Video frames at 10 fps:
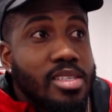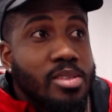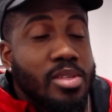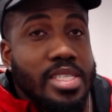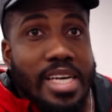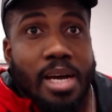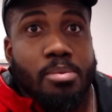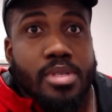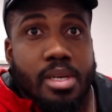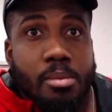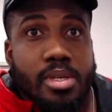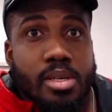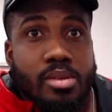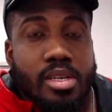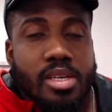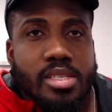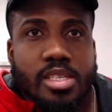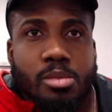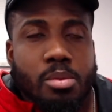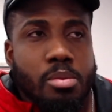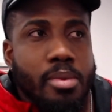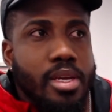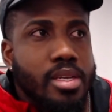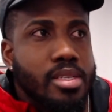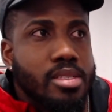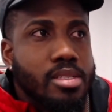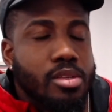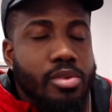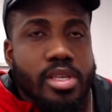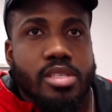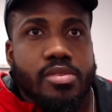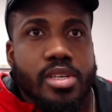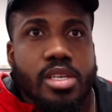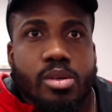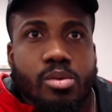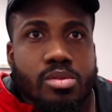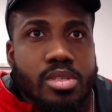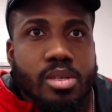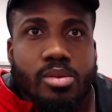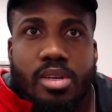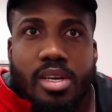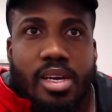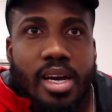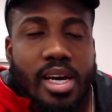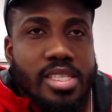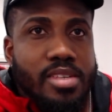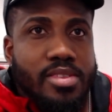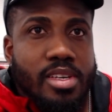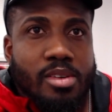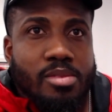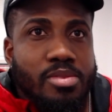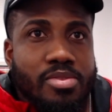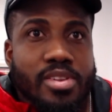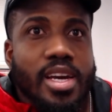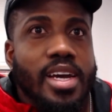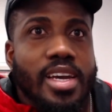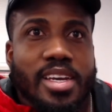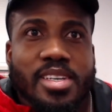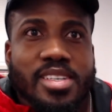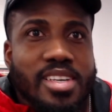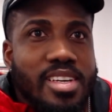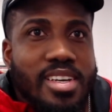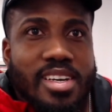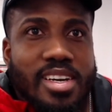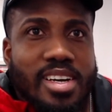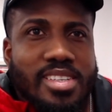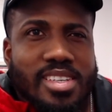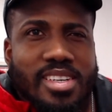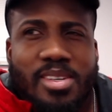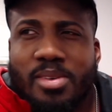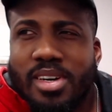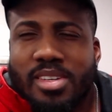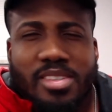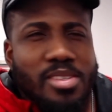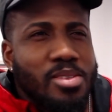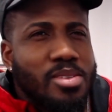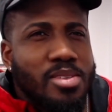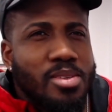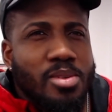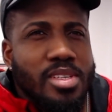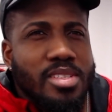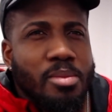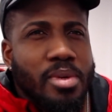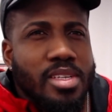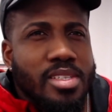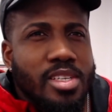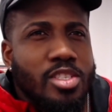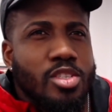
And so these apps are coming out, and I see these people making these crazy videos, as if they are flying. I was like, hey, how did you do this? I mean, this